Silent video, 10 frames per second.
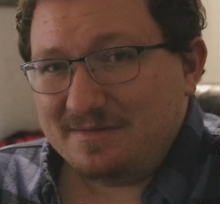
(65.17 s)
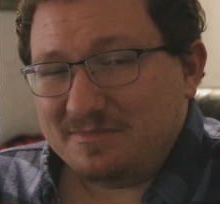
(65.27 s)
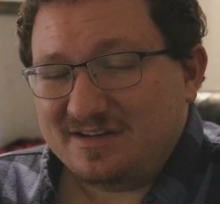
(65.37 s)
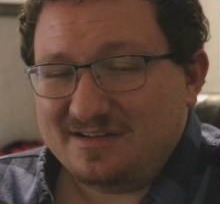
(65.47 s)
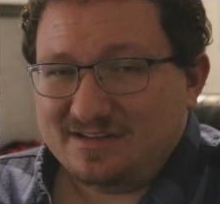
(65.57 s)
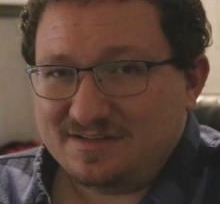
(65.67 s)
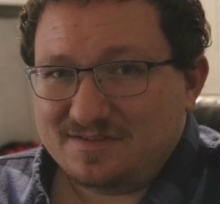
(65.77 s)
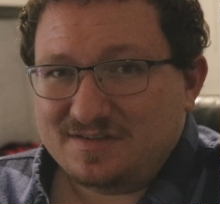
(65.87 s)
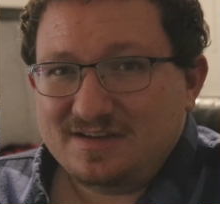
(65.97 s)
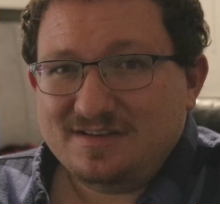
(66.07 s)
but it
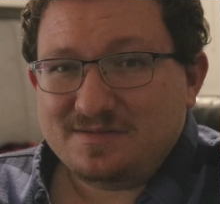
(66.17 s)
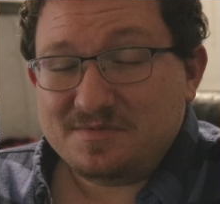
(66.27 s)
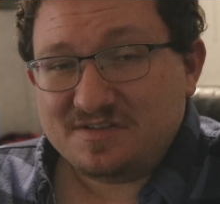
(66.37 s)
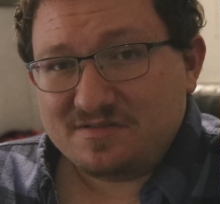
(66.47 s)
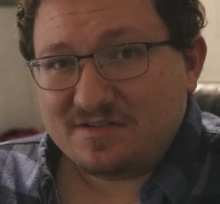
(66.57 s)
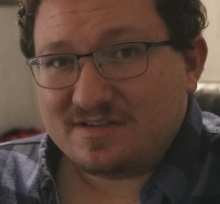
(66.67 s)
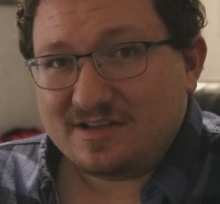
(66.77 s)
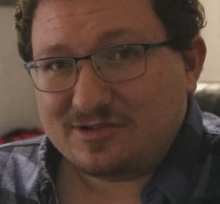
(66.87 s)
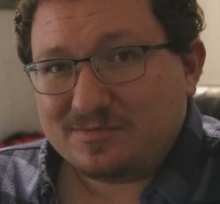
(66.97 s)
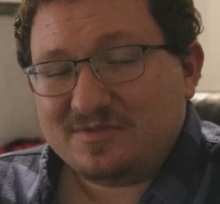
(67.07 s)
needs some serious help.